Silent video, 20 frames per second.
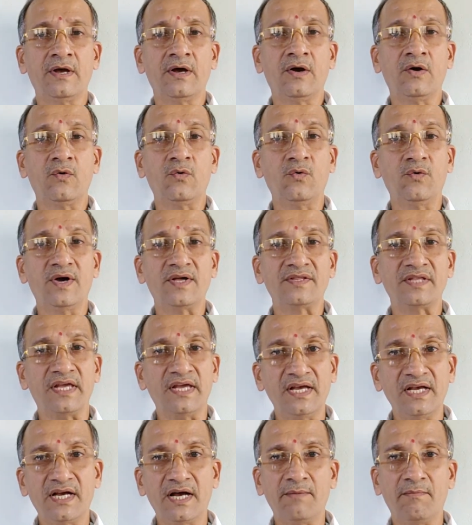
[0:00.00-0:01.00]
who has
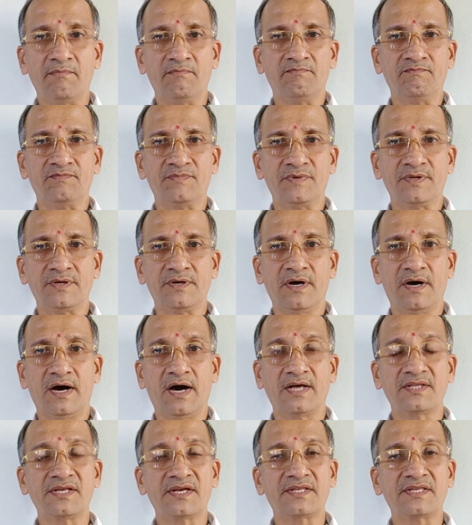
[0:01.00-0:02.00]
income
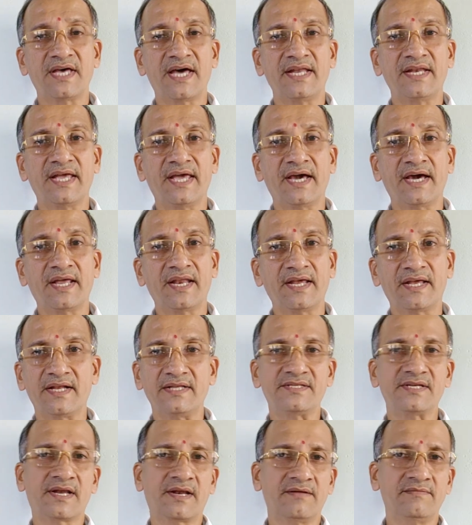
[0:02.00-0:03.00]
other than
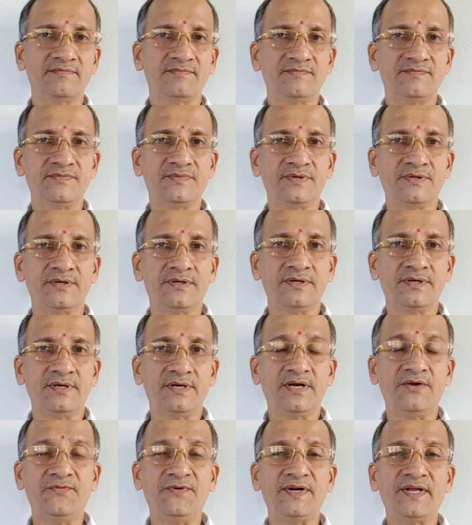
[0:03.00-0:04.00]
agriculture,
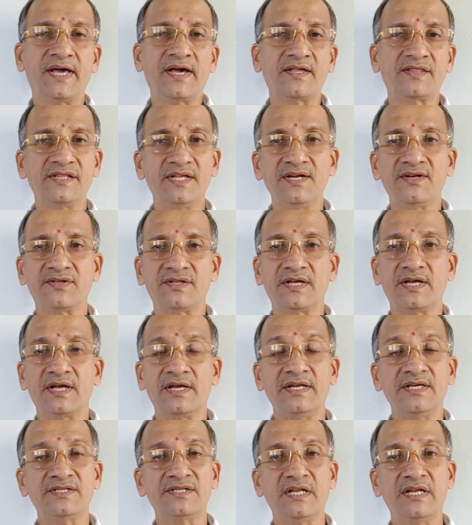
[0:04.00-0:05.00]
if it exceeds,
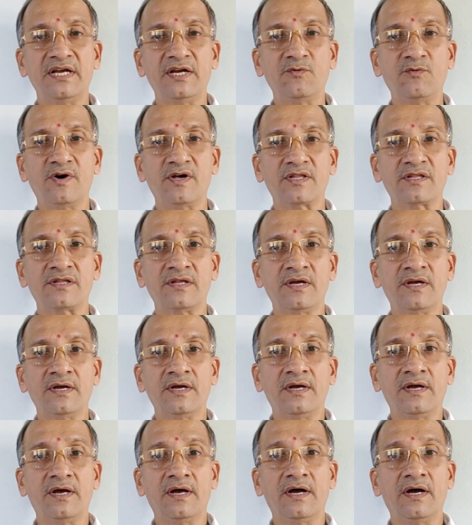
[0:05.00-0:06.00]
initially it was
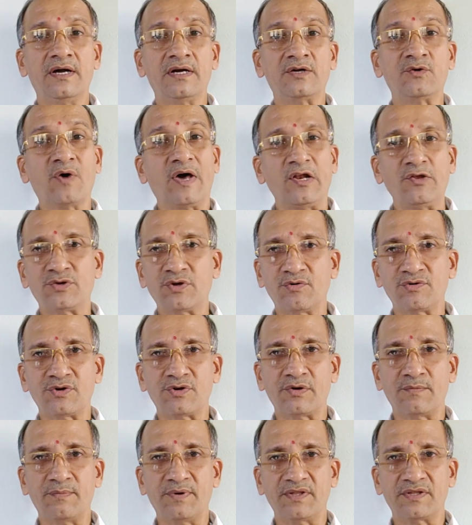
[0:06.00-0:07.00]
12,000
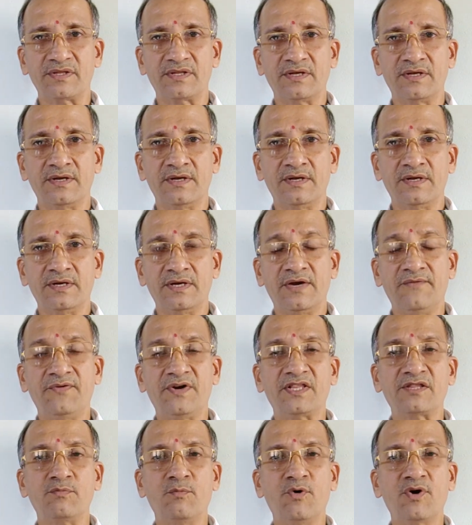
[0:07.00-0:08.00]
rupees. If it
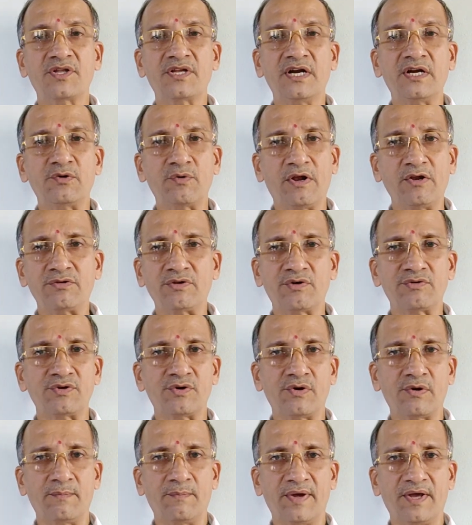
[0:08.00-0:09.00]
is more than 12,000
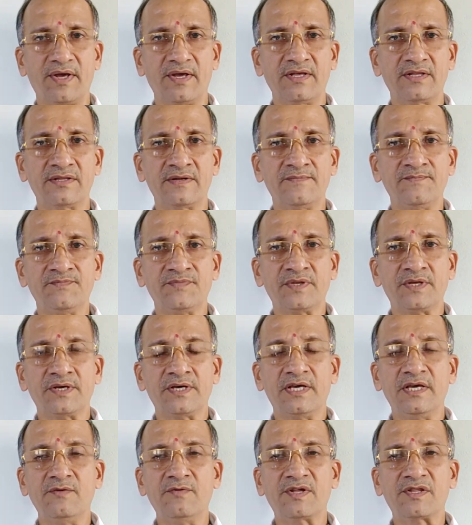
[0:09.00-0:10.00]
rupees,
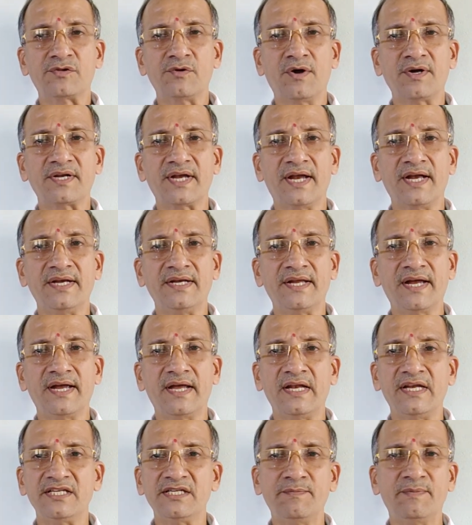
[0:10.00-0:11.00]
he was not
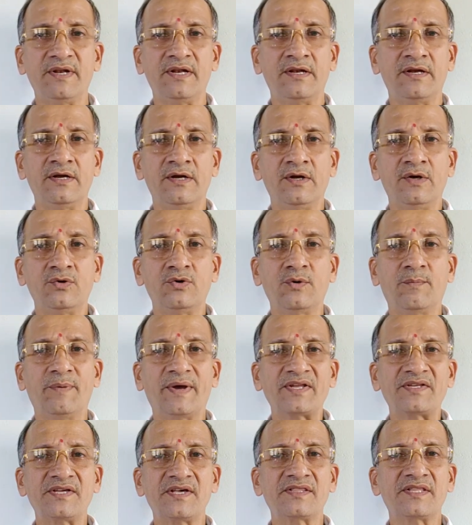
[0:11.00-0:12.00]
eligible to
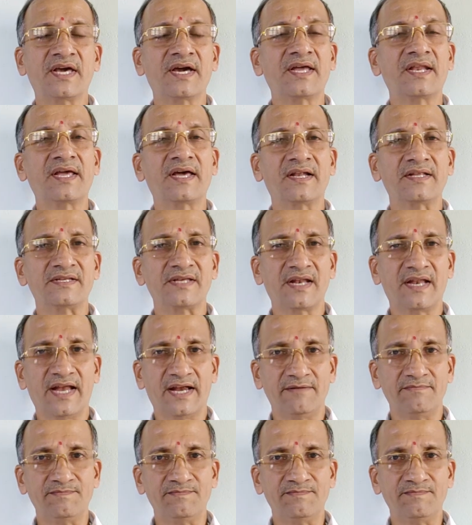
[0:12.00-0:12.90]
purchase agricultural land.